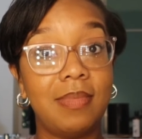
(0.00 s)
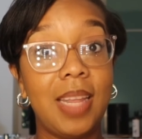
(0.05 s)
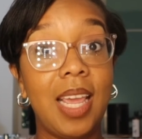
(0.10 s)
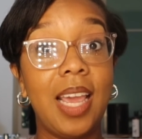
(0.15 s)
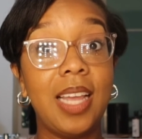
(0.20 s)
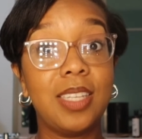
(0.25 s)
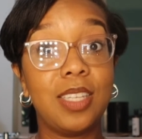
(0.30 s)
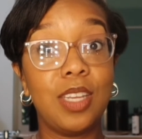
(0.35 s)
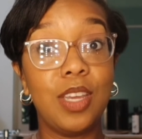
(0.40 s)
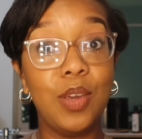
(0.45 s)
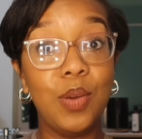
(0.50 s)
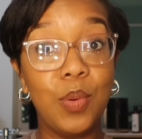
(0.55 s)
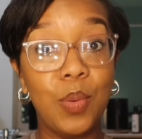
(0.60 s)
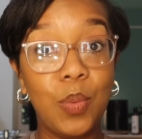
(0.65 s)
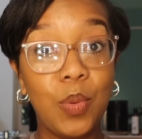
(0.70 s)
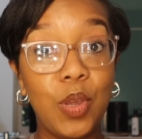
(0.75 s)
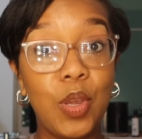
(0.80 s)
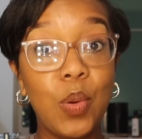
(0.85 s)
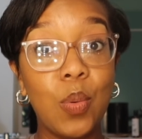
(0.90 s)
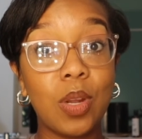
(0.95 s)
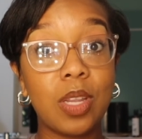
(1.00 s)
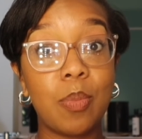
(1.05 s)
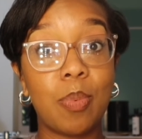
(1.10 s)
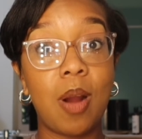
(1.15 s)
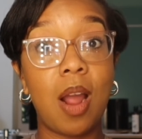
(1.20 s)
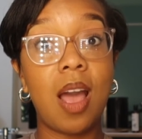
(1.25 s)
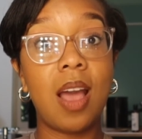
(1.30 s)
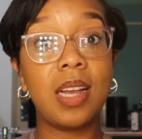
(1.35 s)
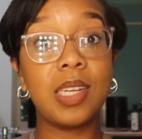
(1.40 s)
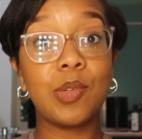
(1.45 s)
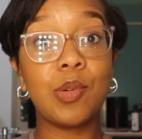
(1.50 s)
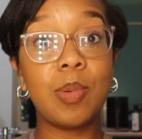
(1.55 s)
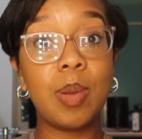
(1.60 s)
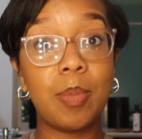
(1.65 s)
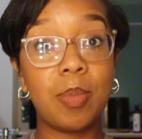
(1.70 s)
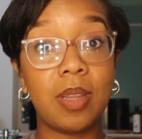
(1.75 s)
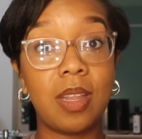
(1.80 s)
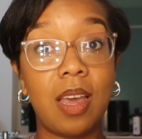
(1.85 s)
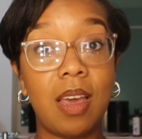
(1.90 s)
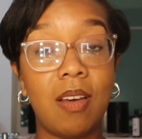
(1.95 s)
It's you. You are the prize.
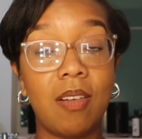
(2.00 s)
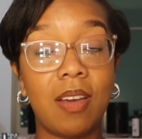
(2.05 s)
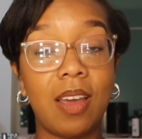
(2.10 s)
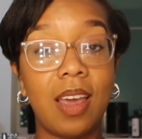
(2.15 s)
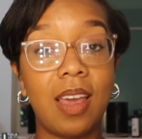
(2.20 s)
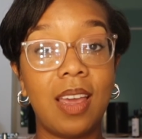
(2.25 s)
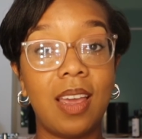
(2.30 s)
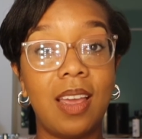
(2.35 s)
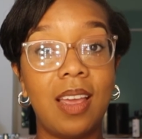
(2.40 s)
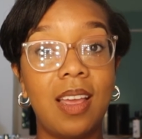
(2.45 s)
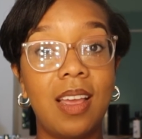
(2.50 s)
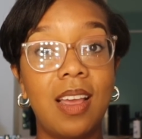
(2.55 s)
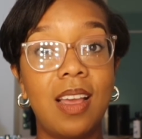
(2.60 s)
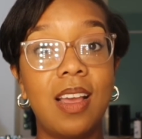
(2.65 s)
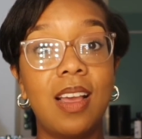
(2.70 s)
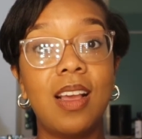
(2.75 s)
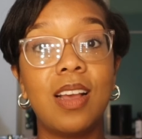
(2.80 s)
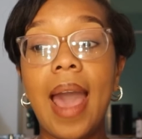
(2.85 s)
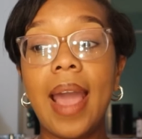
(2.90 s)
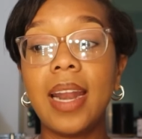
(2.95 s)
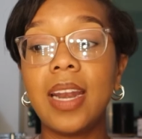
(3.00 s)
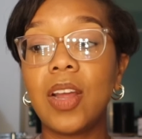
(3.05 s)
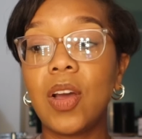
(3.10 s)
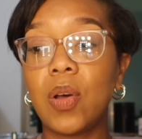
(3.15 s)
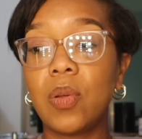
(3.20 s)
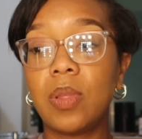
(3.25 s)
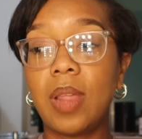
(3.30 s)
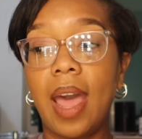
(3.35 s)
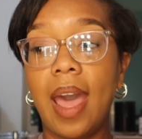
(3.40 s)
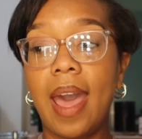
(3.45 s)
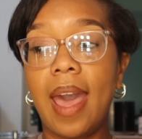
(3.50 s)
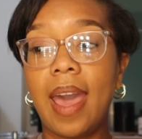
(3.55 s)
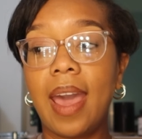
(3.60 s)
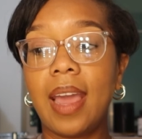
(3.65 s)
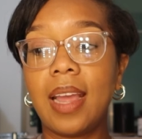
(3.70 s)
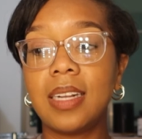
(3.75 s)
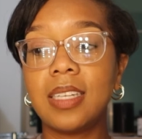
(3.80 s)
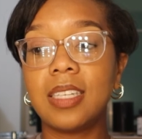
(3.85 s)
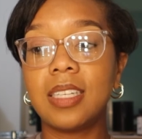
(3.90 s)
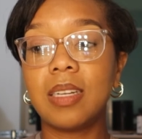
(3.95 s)
Remember that, okay? I know
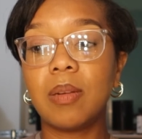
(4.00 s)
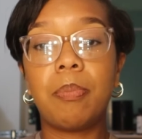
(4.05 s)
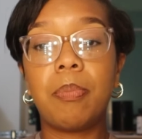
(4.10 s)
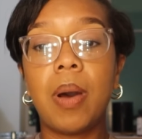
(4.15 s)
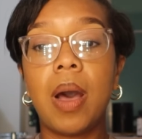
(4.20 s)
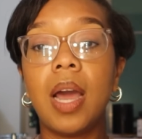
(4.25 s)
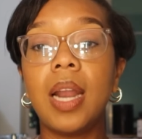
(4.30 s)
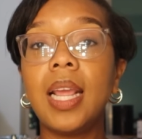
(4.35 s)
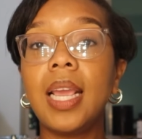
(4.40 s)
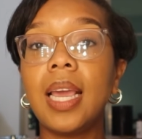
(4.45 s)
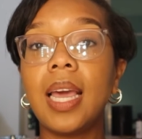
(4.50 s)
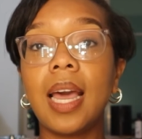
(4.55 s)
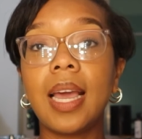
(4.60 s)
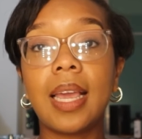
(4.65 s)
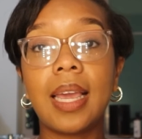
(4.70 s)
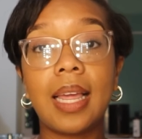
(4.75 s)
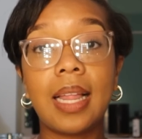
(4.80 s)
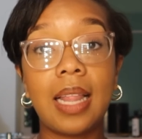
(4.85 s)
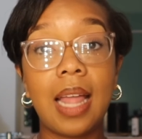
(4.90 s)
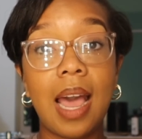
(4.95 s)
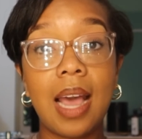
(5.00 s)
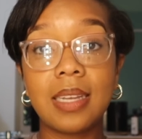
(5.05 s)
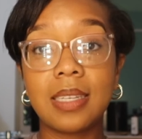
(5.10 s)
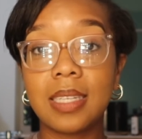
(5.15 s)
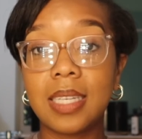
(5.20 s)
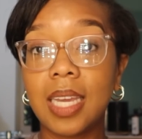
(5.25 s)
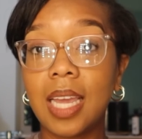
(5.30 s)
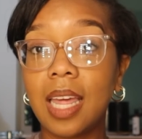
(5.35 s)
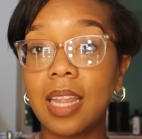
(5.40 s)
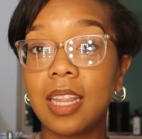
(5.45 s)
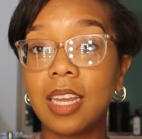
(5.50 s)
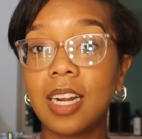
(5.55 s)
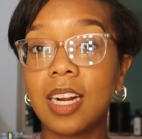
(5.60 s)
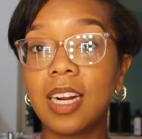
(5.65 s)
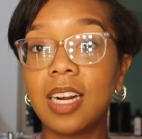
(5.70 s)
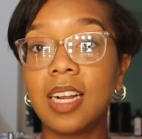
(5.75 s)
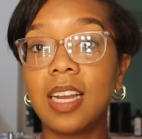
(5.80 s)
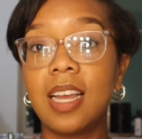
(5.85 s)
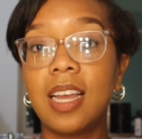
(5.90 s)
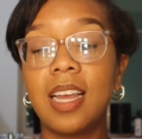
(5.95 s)
that putting a class
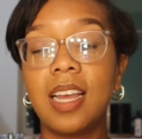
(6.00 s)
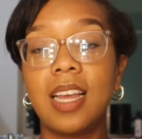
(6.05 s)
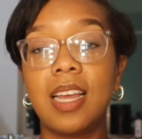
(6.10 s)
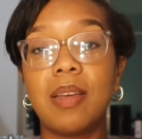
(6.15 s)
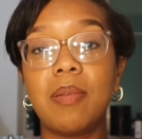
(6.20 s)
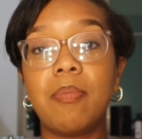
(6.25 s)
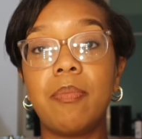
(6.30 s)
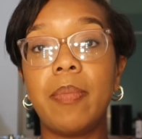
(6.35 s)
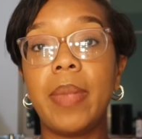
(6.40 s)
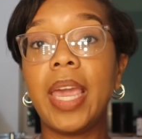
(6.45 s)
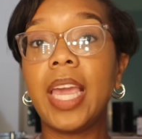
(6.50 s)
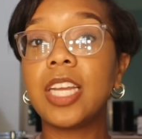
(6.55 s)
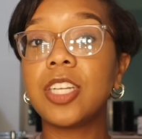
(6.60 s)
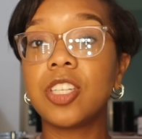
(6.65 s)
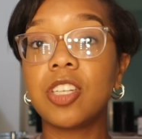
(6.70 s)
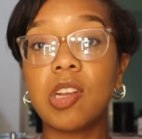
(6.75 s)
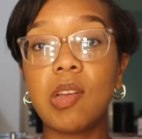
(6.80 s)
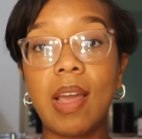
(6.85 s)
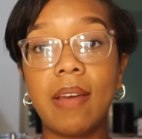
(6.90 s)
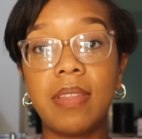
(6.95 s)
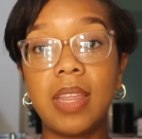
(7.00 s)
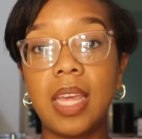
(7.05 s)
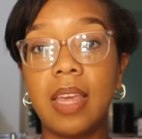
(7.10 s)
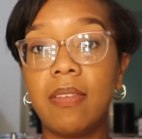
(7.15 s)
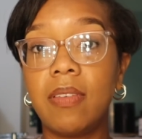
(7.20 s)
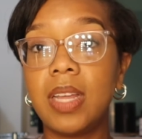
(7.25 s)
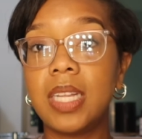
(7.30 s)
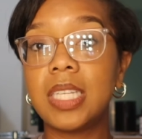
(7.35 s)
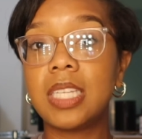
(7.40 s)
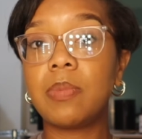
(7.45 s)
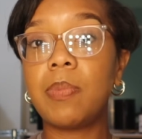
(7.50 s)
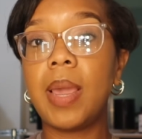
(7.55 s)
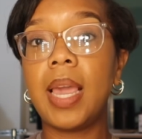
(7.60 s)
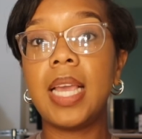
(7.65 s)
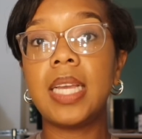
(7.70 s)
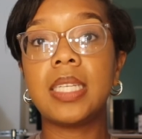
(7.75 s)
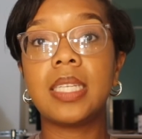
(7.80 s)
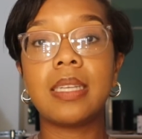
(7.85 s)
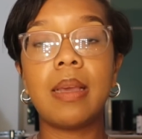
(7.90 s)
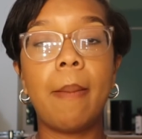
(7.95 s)
together, making sure you have the event
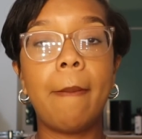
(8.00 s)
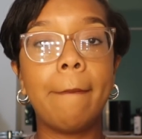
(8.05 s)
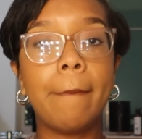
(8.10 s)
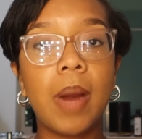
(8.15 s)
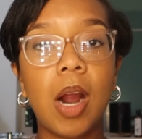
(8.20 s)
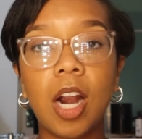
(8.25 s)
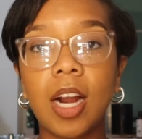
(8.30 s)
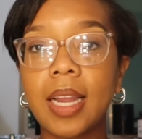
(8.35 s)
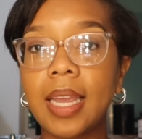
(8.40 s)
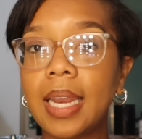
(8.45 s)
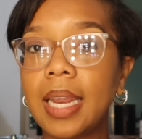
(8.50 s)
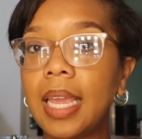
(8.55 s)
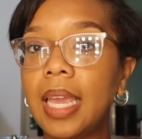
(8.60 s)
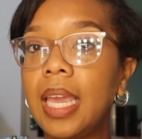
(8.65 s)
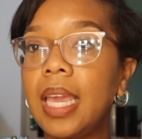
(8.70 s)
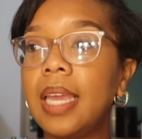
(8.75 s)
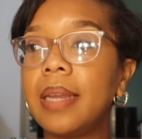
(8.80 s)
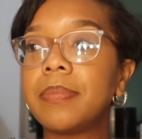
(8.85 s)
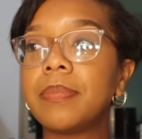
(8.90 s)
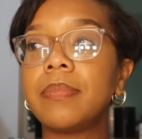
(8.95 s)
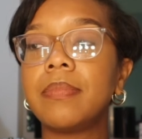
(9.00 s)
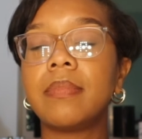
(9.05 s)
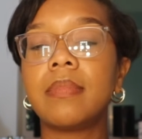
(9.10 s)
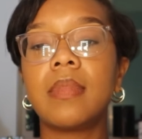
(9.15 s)
space, marketing,